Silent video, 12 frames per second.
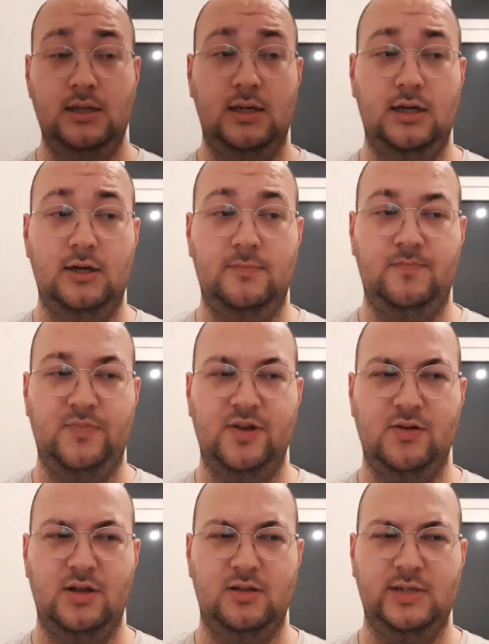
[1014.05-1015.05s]
Um,
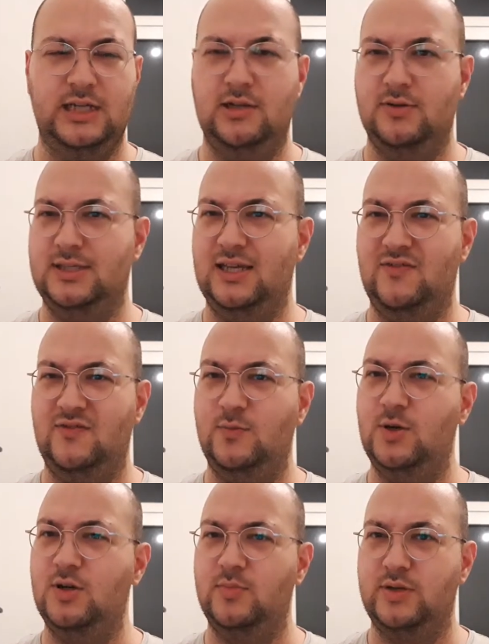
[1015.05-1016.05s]
they're a little bit not safe for
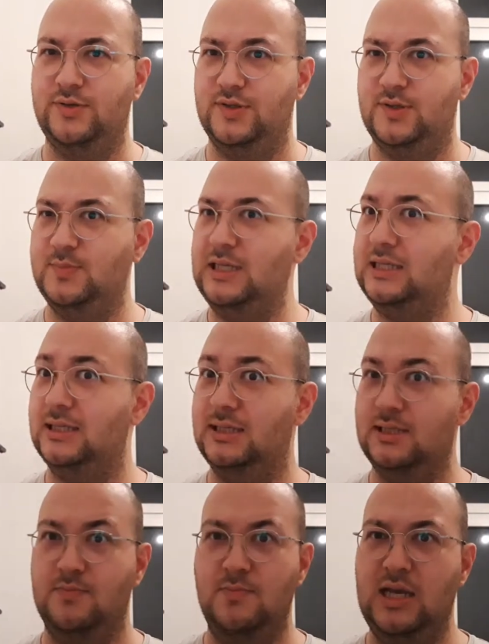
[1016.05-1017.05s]
work because it's basically
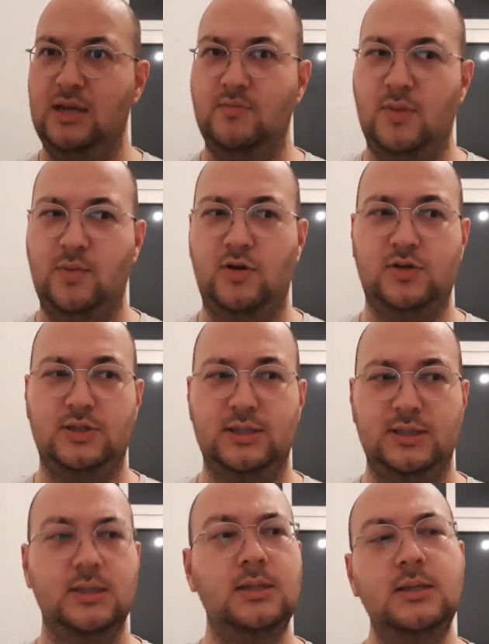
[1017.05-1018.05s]
just me and my
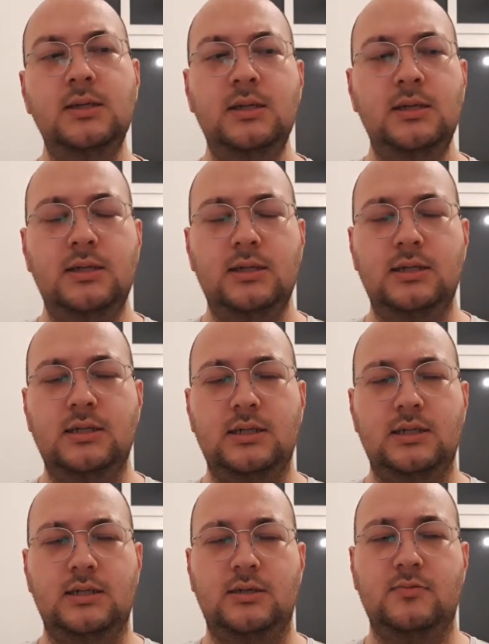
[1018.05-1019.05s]
boxes,
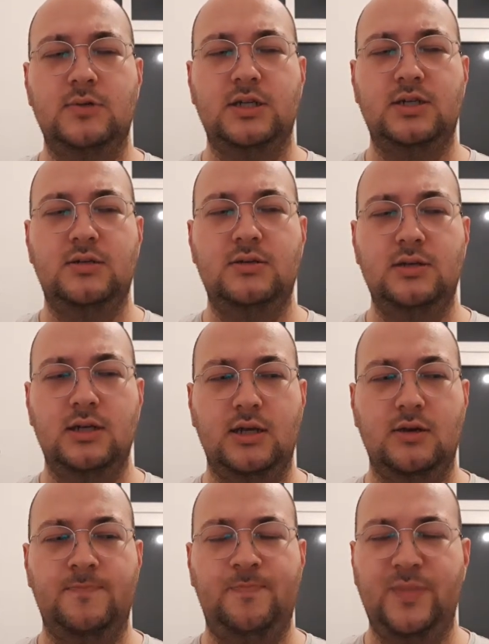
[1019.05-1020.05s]
uh, which you
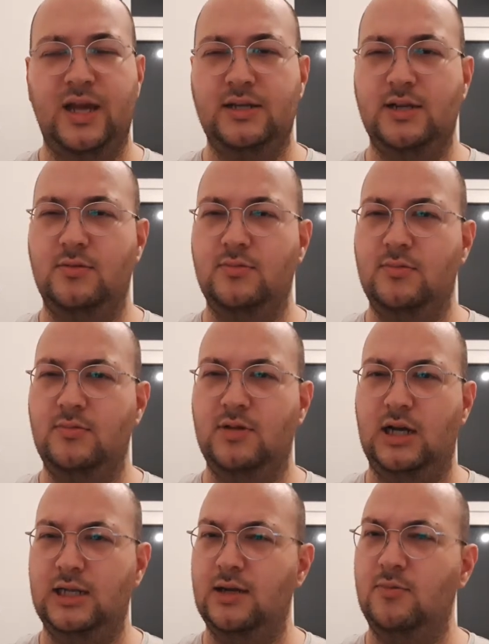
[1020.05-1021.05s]
know I don't
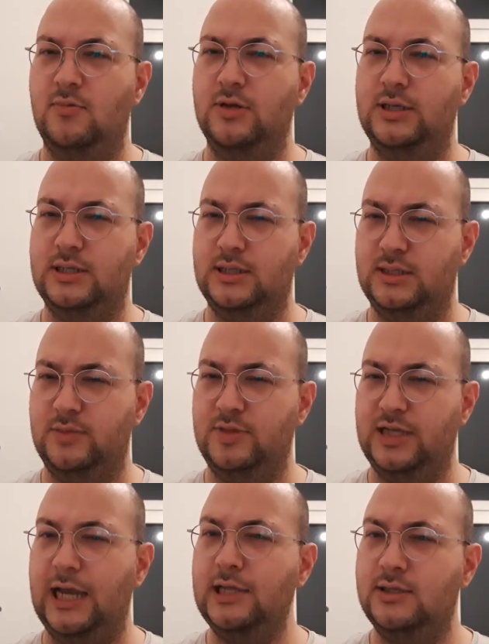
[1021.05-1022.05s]
I don't want to
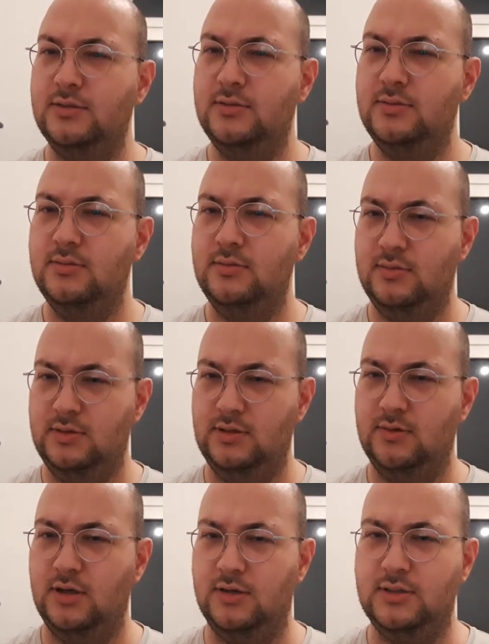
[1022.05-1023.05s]
subject
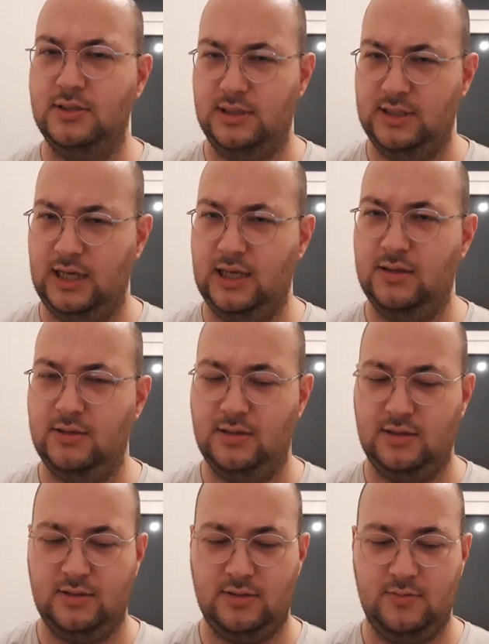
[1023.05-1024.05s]
you lot to that.
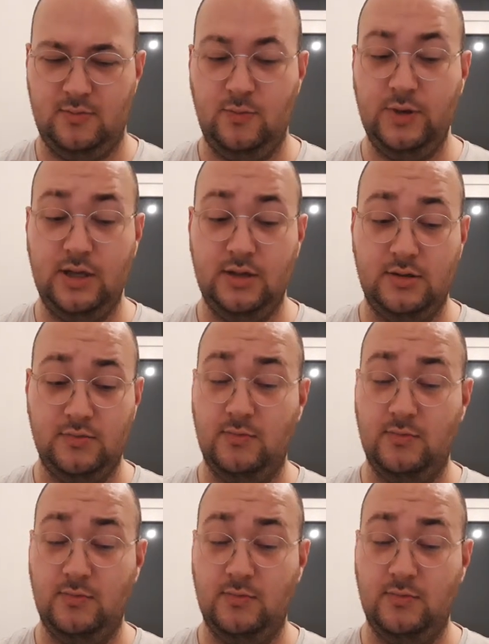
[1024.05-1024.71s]
Like weird